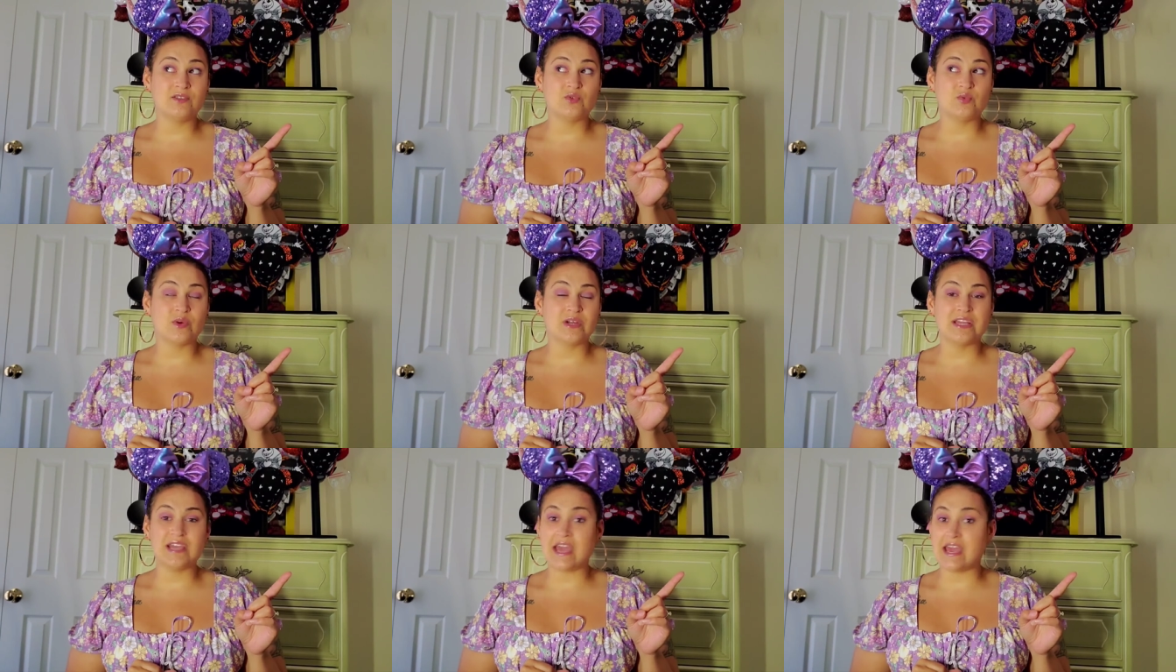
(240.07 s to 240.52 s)

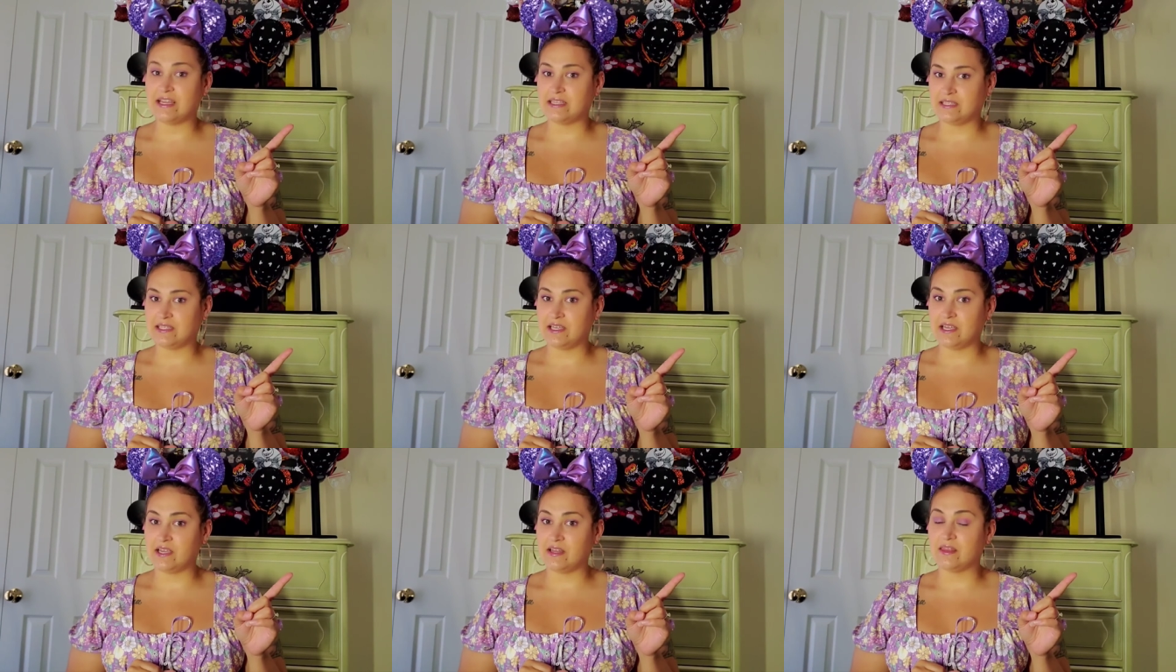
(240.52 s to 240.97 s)

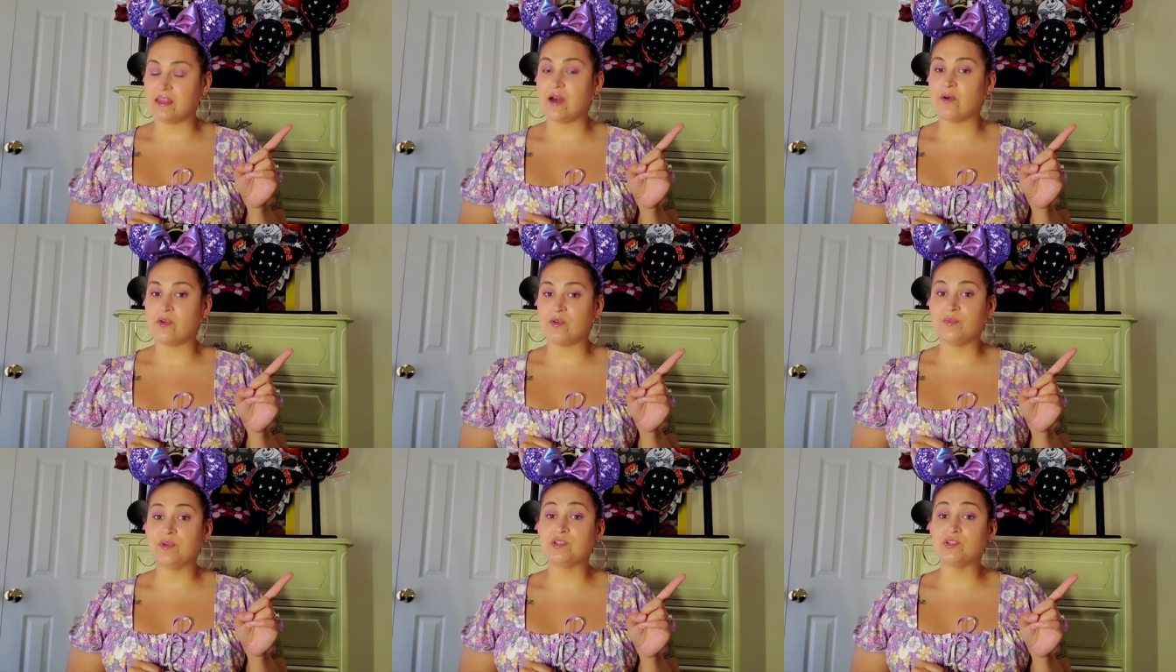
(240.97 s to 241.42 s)
2018. That
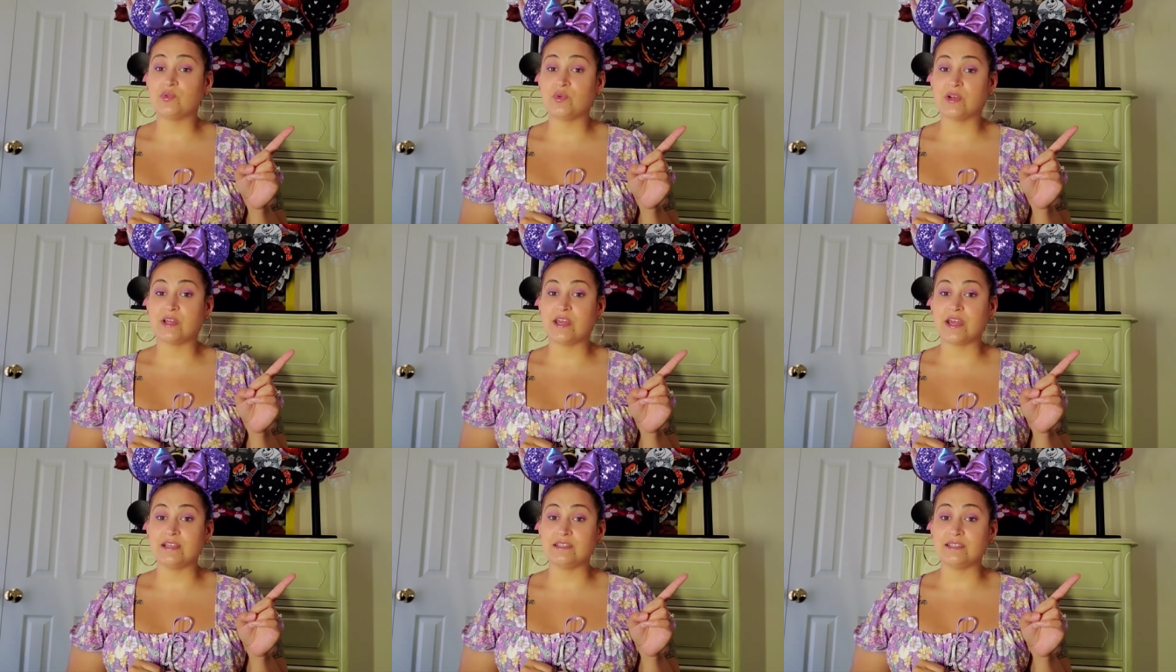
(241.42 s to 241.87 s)
would have been
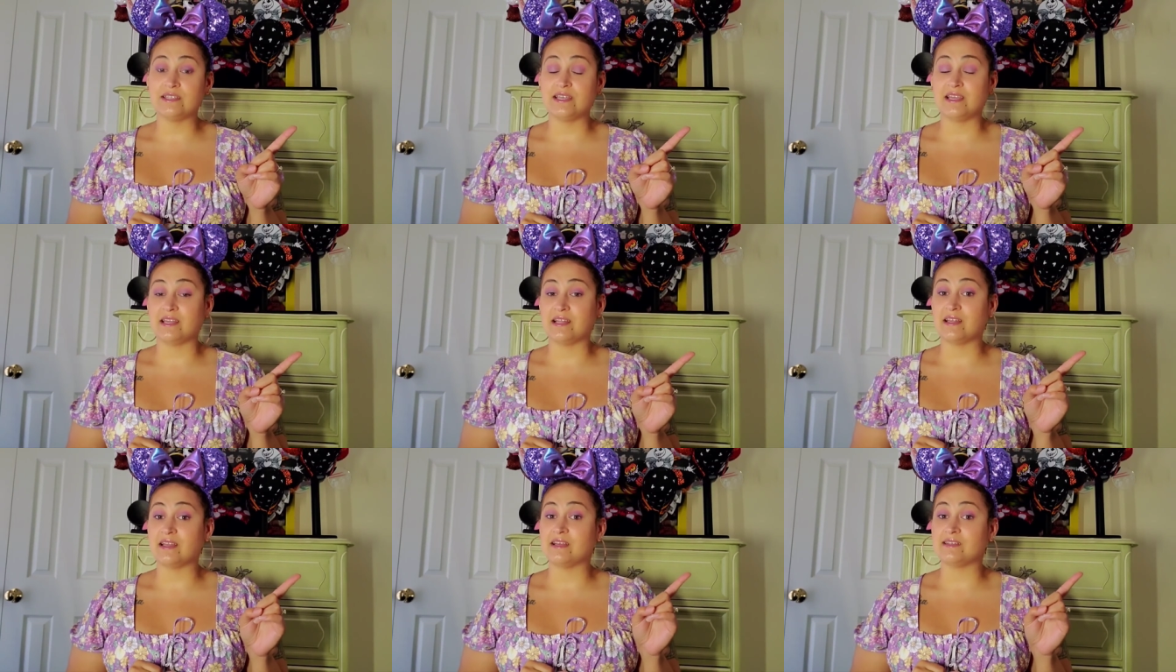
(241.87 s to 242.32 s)

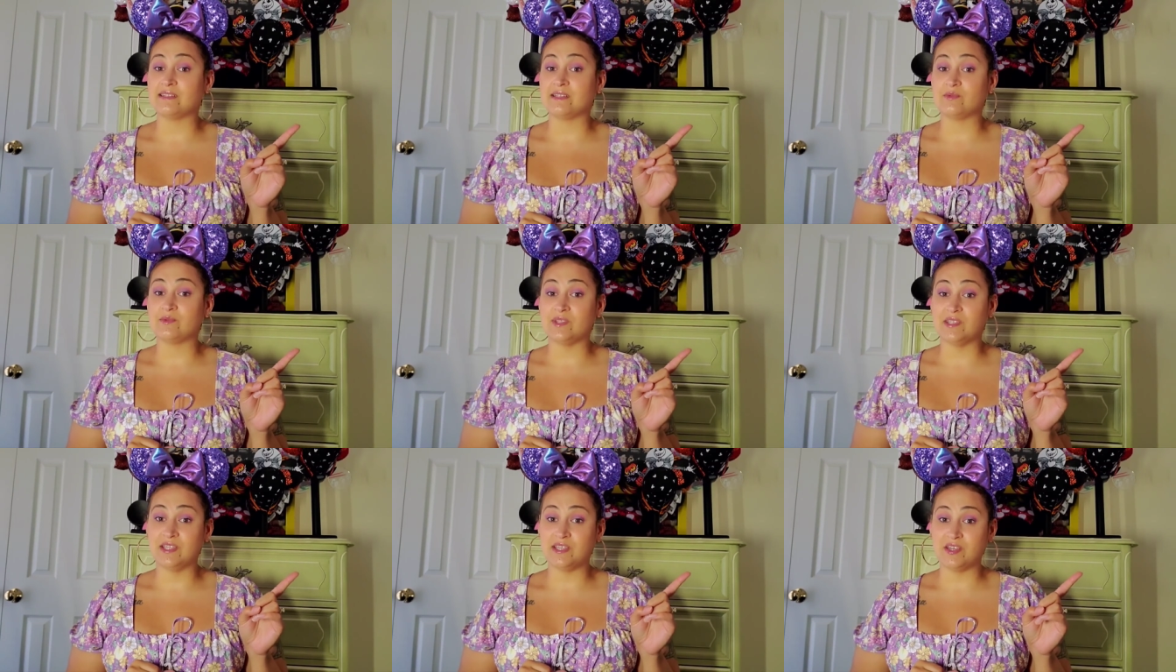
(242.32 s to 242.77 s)
2018 because it
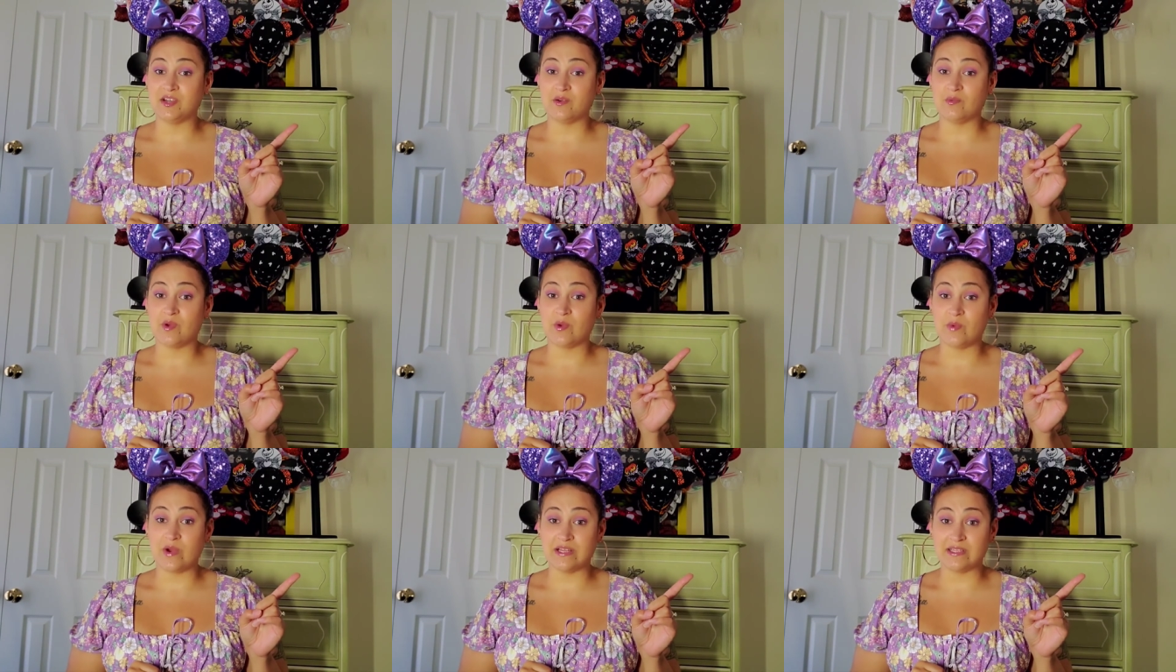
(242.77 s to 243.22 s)
was the year
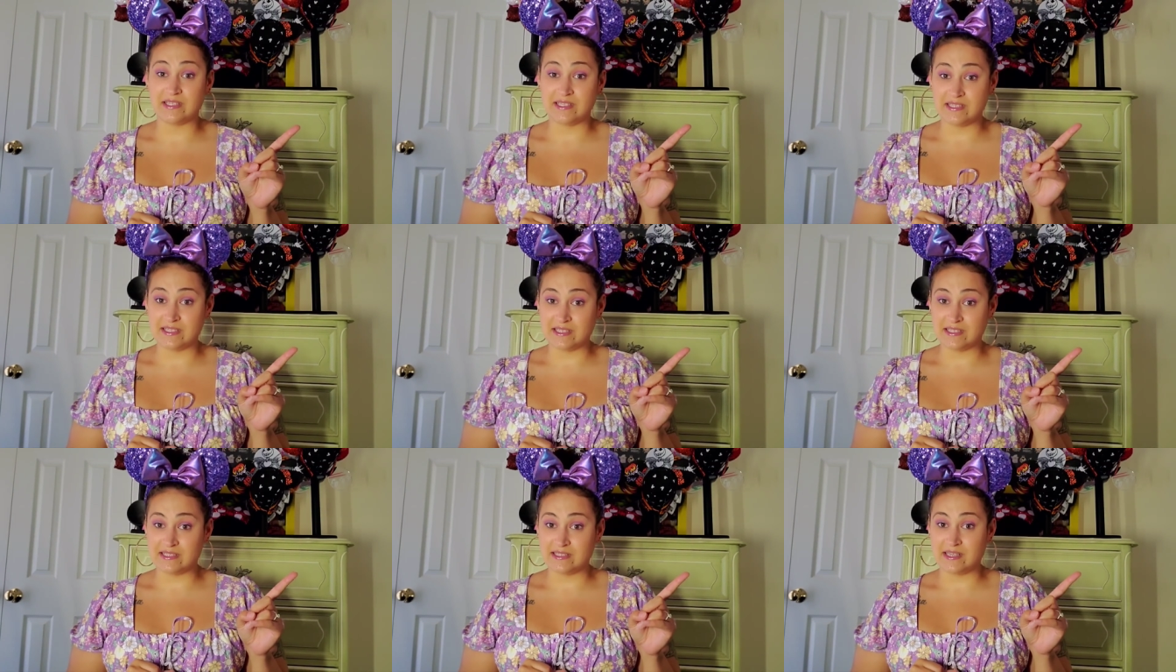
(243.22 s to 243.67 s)
we went to
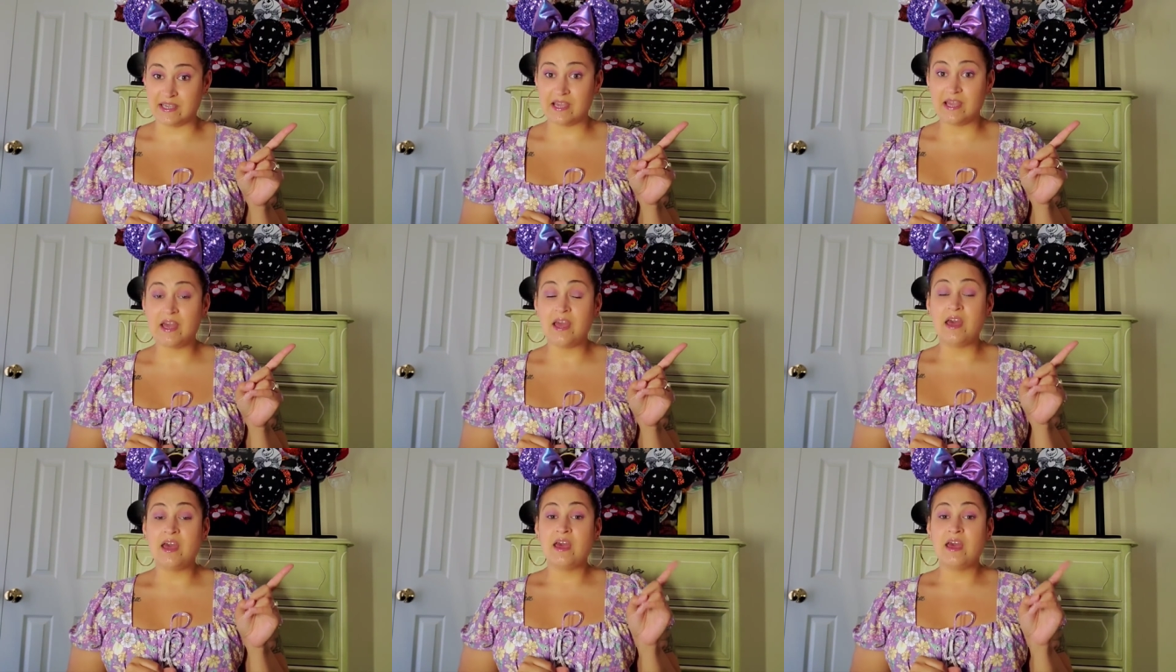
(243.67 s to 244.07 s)
Disney.